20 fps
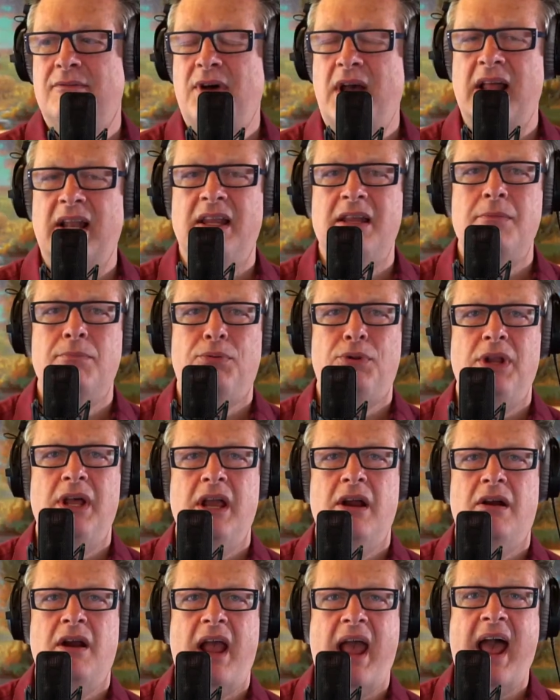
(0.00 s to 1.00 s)
violin
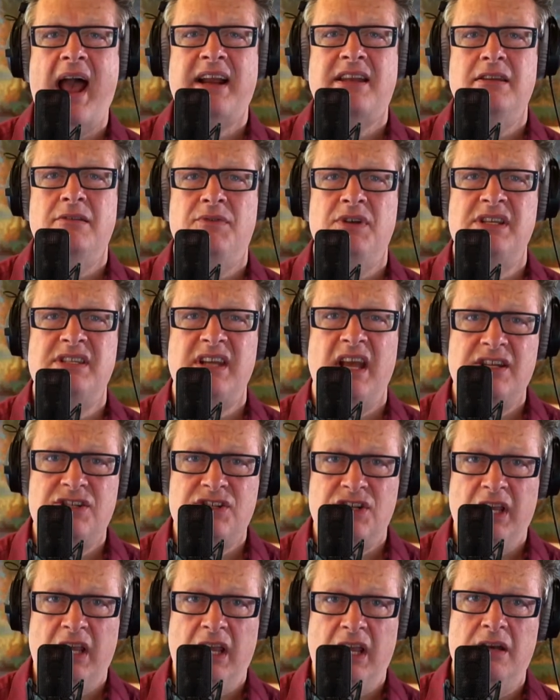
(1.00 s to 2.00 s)
player, activist,
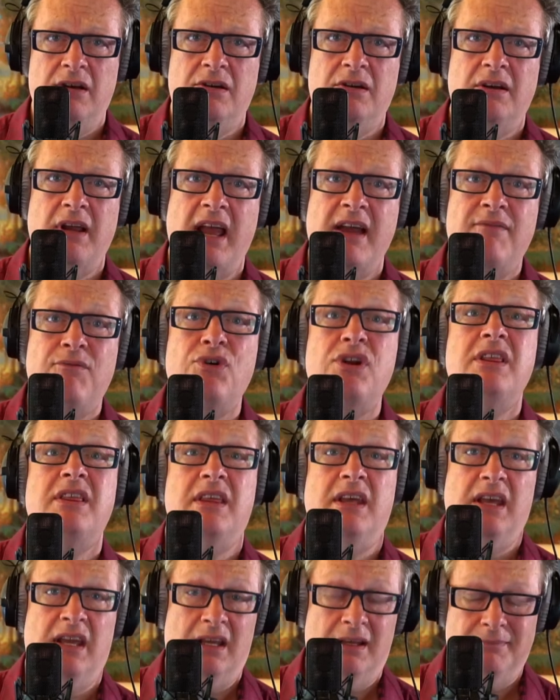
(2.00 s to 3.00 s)
educator,
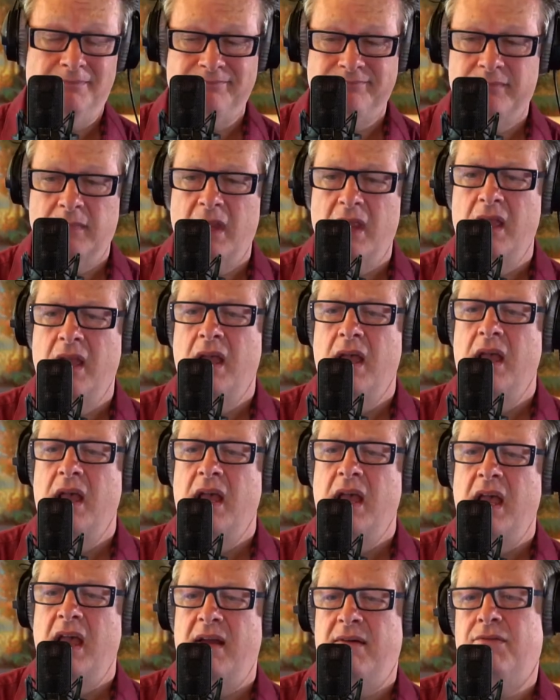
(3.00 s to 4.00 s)
everything.
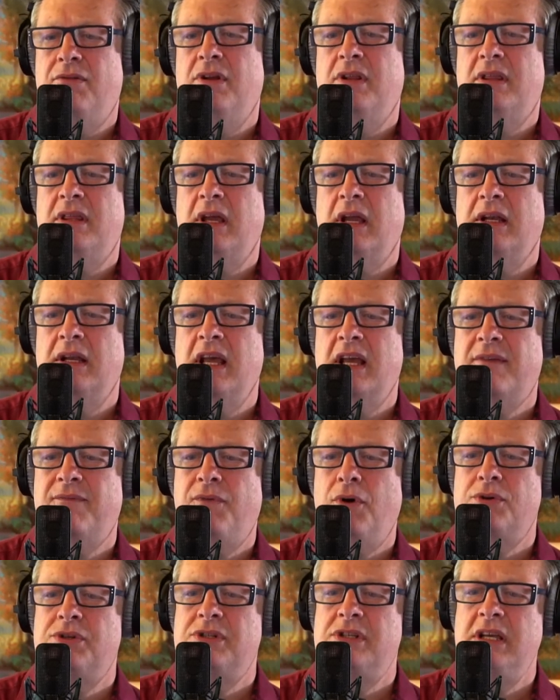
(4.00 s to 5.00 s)

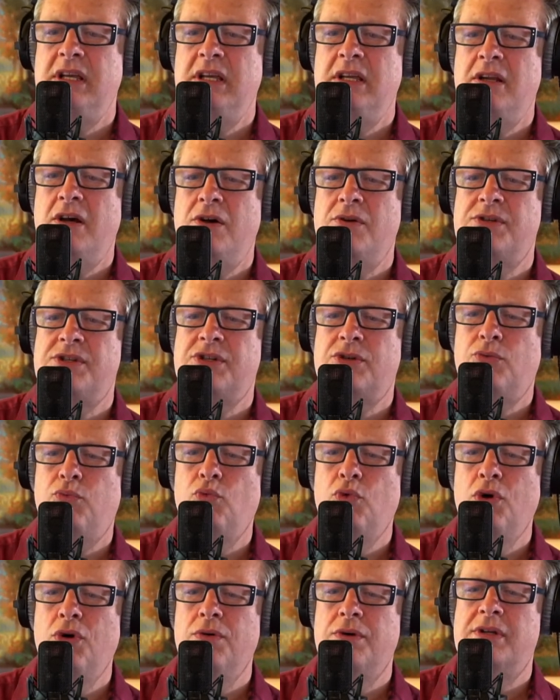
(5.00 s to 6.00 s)
Nick Fotinos,
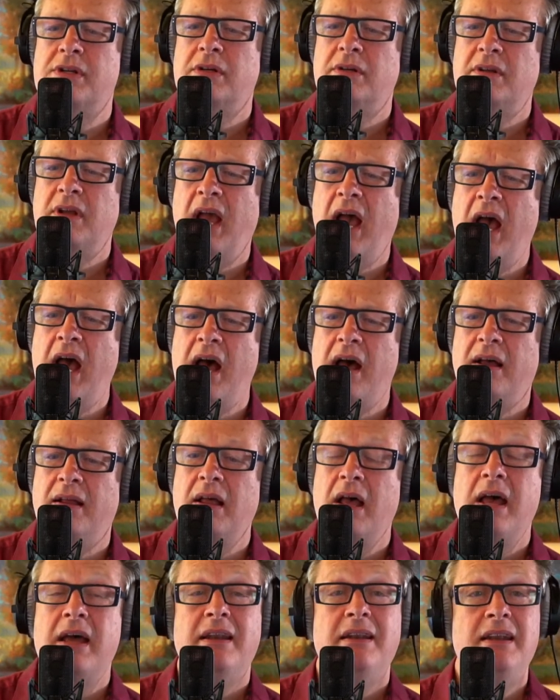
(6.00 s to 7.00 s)
woot.
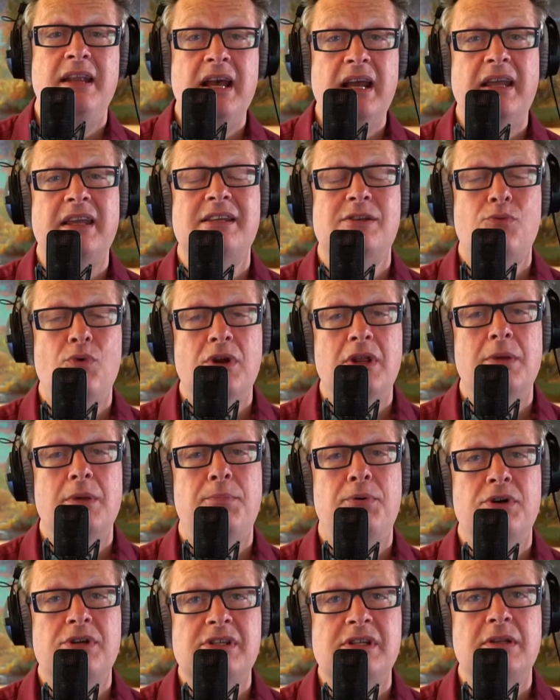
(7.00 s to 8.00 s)
Yeah, Nick is one of
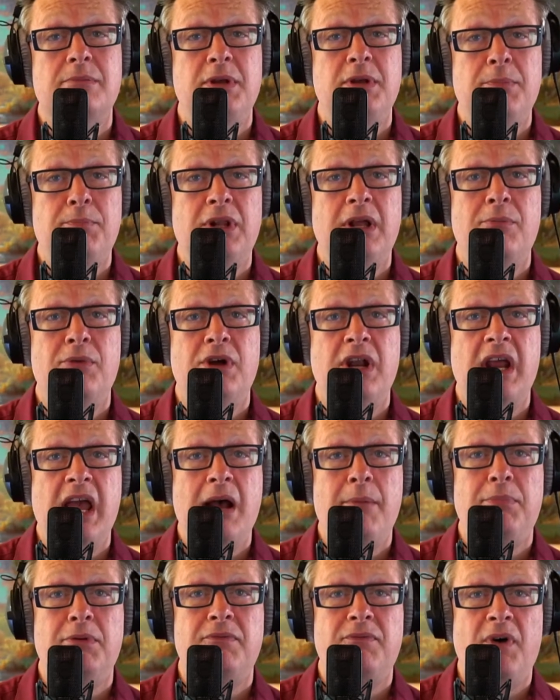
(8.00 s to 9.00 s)
the people I'm going to
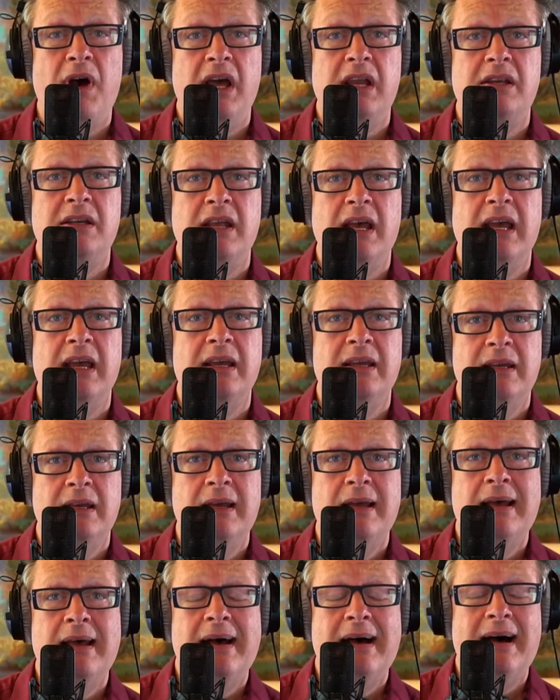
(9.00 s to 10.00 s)
amplify today.
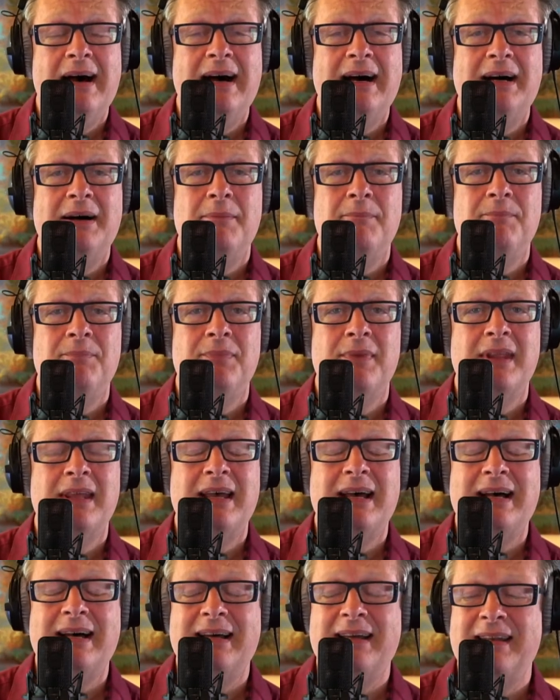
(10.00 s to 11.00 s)

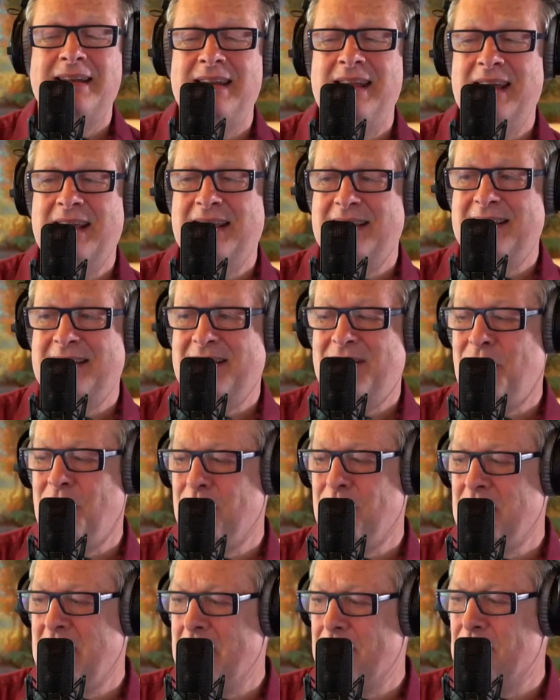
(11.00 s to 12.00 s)
Nick
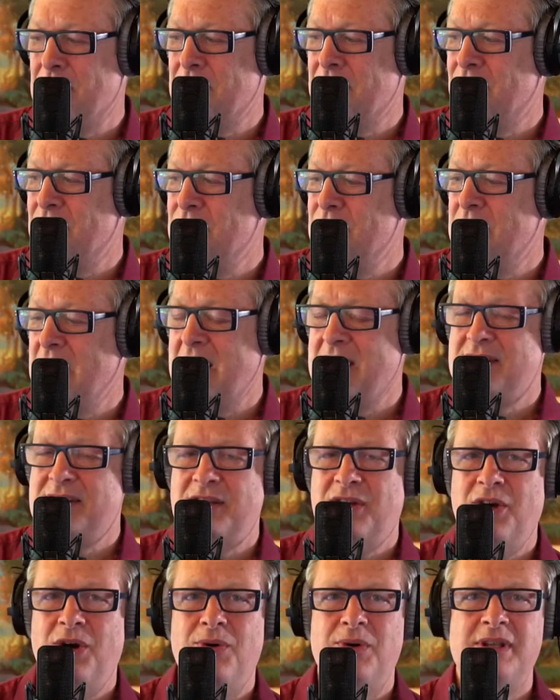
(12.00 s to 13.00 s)
called me up a few
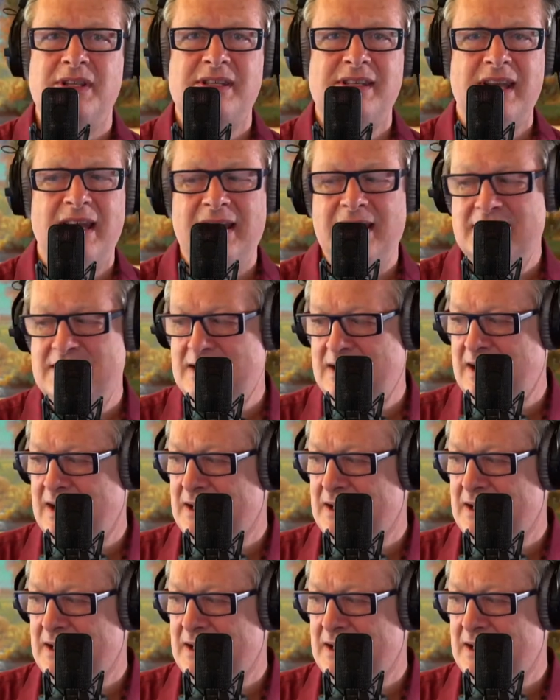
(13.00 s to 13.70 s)
days ago and said,